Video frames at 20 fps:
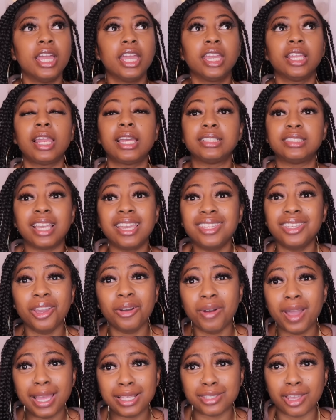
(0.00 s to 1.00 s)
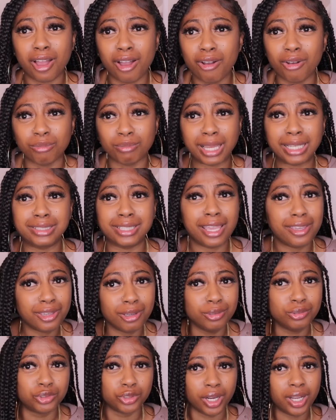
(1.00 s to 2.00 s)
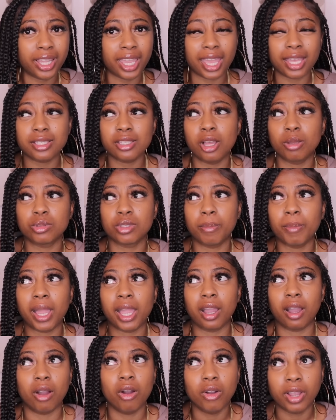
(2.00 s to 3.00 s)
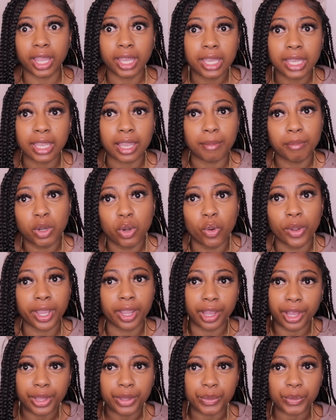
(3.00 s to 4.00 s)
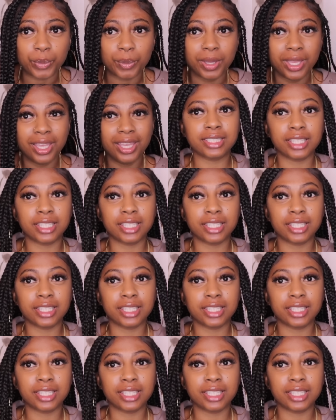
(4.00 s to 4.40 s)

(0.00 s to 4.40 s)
He like, take your ass home. Like, take your drunk ass home. So I'm like, okay, I'm going home.